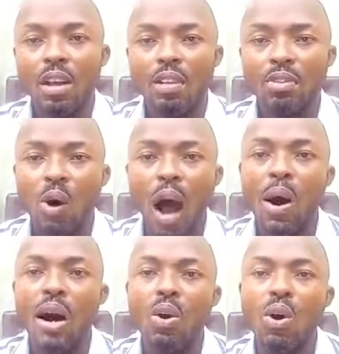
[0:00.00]
So
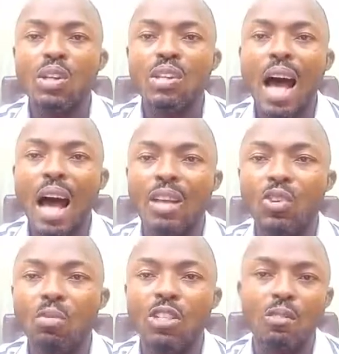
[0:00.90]
our goals has
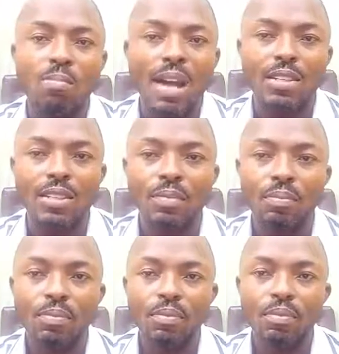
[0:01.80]
to be SMART.
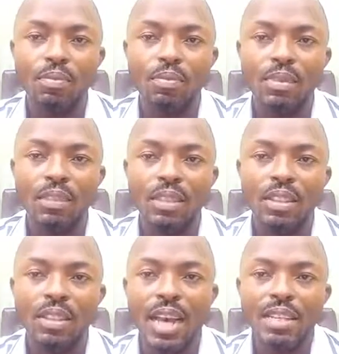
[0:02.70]

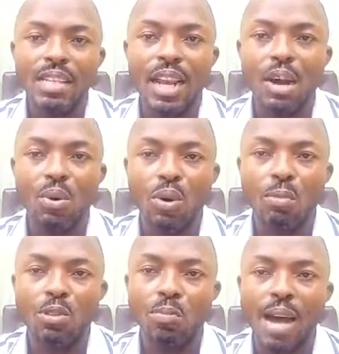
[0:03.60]
That is an
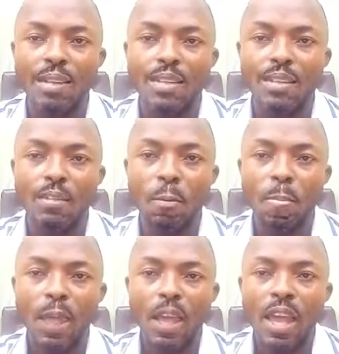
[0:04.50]
acronym, SMART.
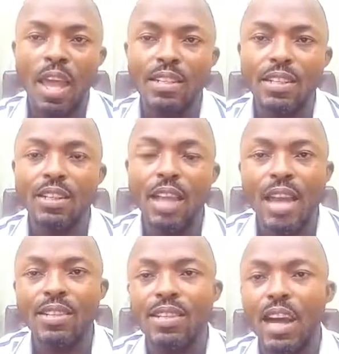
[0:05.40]

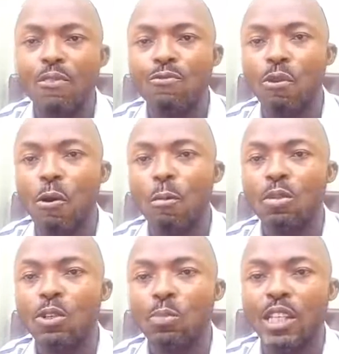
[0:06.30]
S stands for
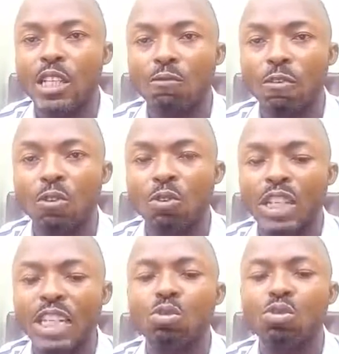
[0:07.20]
specific. You
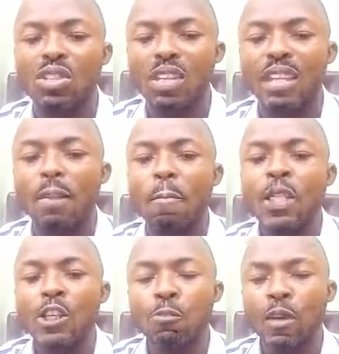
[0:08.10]
need to set
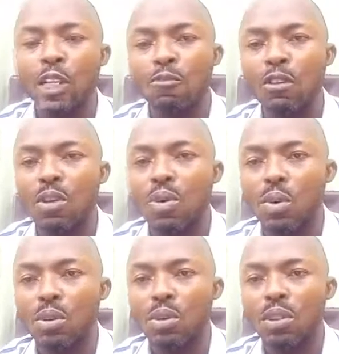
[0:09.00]
specific
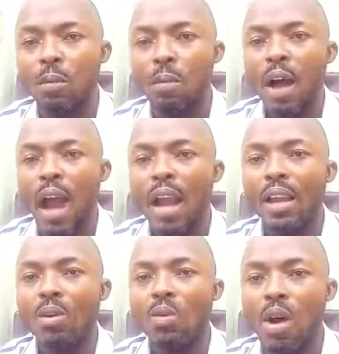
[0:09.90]
goals.
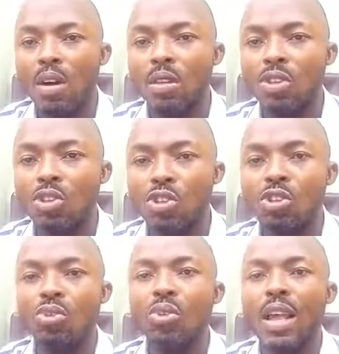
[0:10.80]
I want
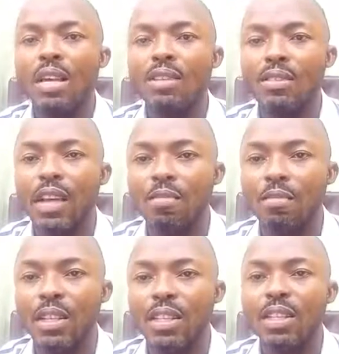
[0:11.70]
to
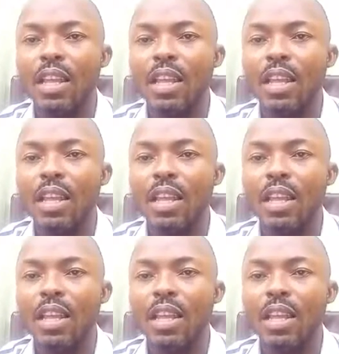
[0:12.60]
establish